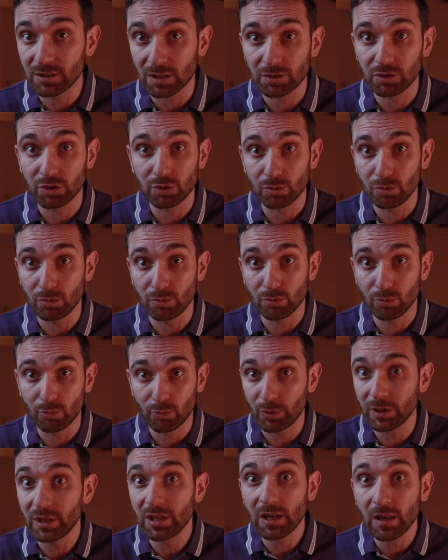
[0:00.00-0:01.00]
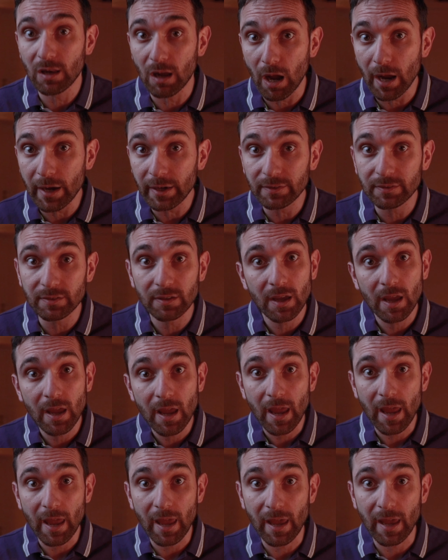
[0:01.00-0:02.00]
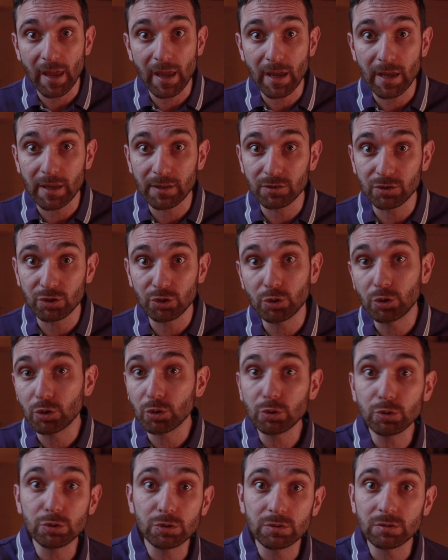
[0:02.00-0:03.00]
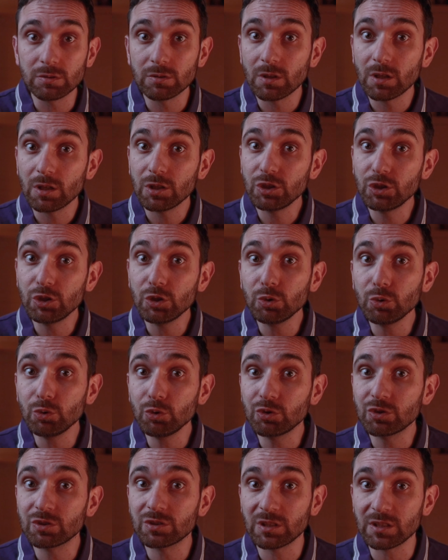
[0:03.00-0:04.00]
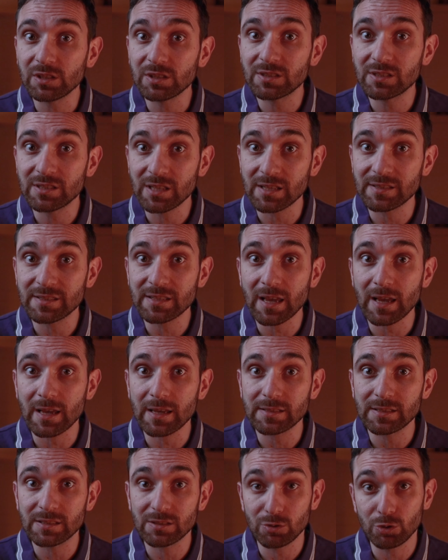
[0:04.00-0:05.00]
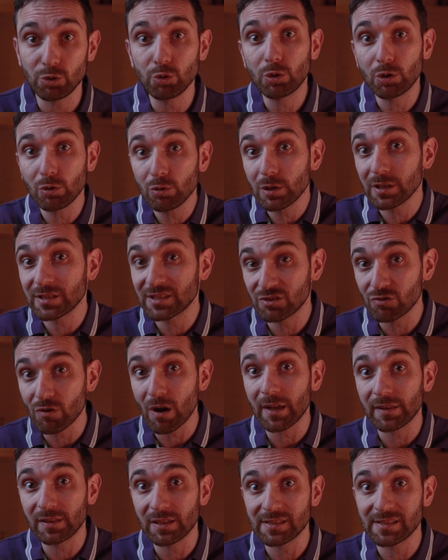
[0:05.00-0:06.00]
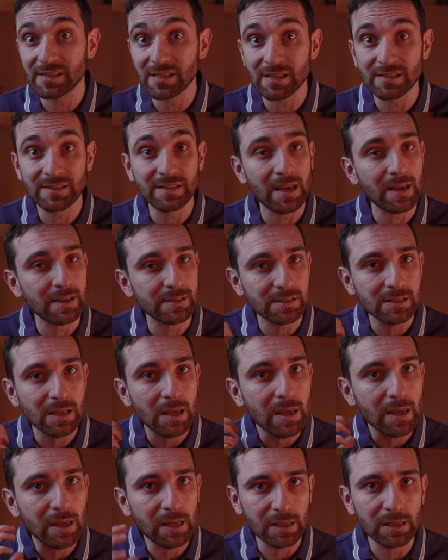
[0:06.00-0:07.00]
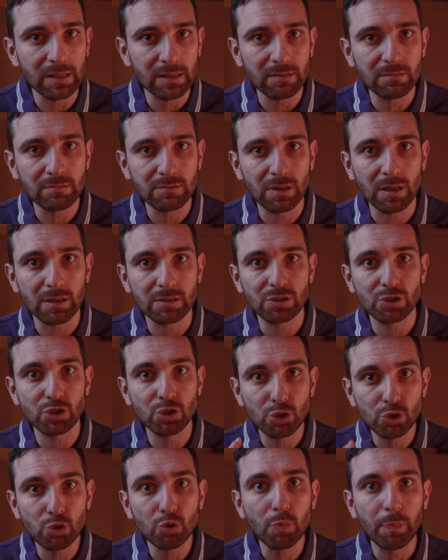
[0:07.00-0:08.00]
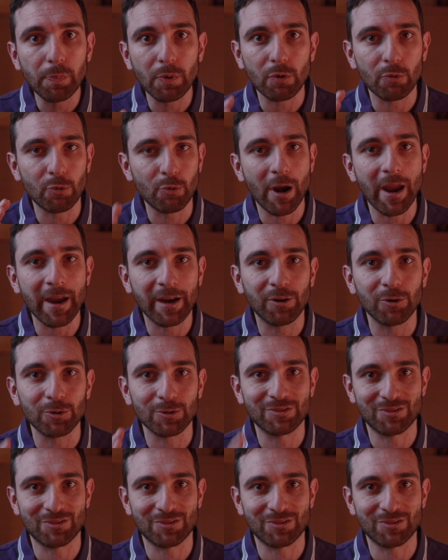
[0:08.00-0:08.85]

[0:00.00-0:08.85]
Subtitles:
that you really liked, and you could use this CSS, you could extract the CSS in a super record